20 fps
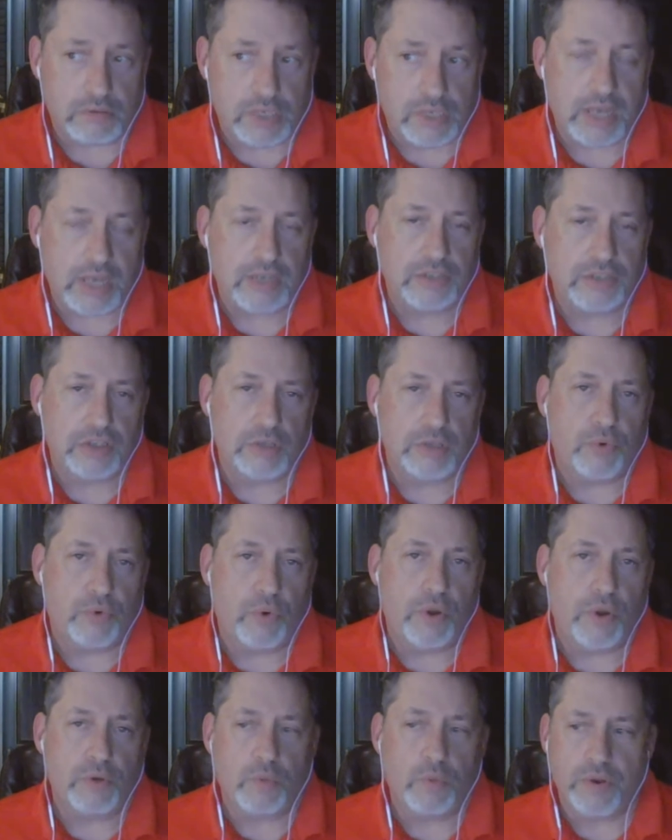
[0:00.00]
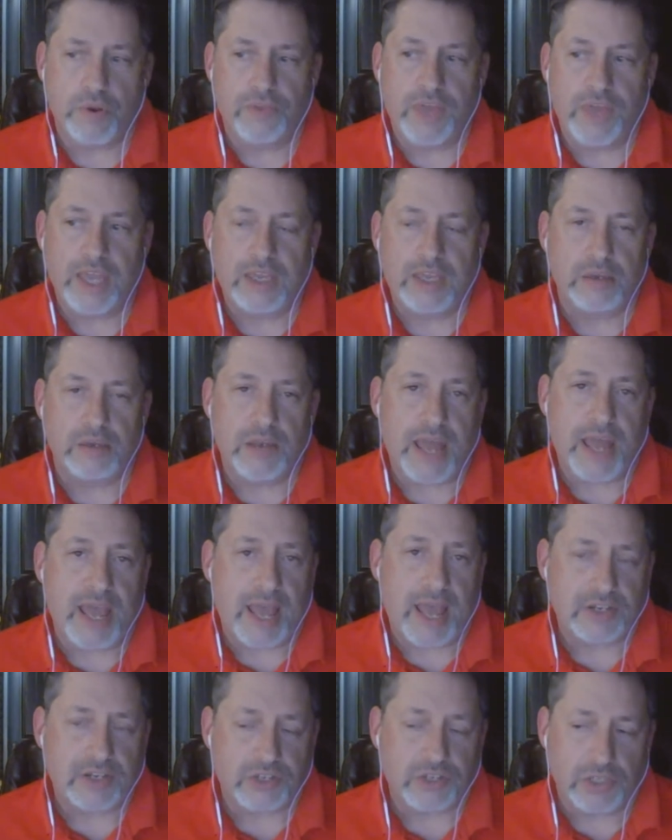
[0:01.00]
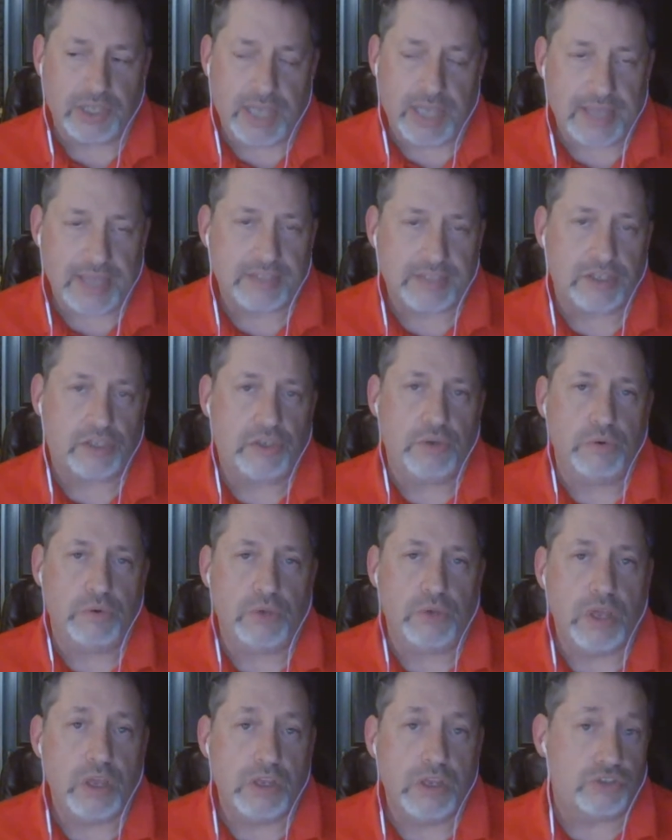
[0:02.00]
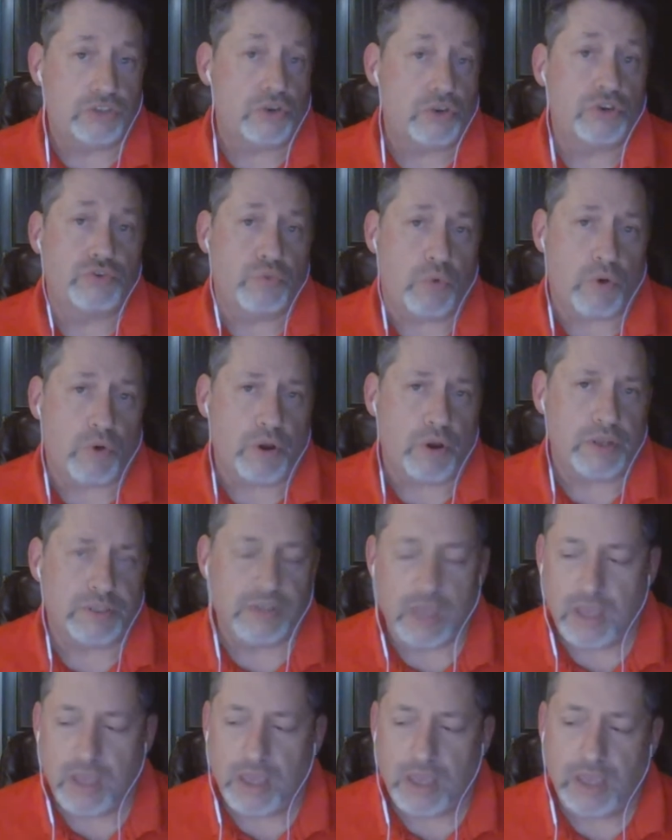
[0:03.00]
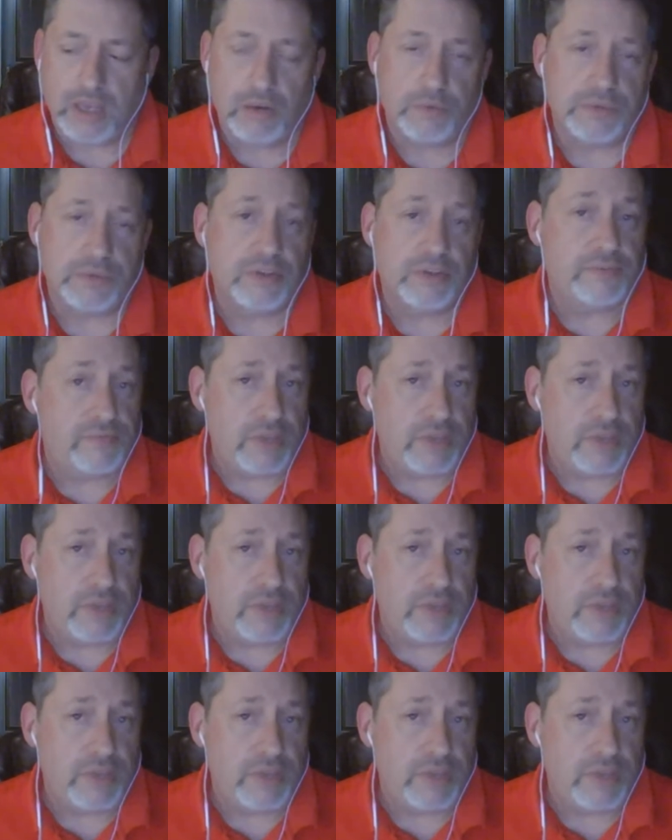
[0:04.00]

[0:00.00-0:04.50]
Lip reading: getting to the point where they could actually execute search warrants. And it was a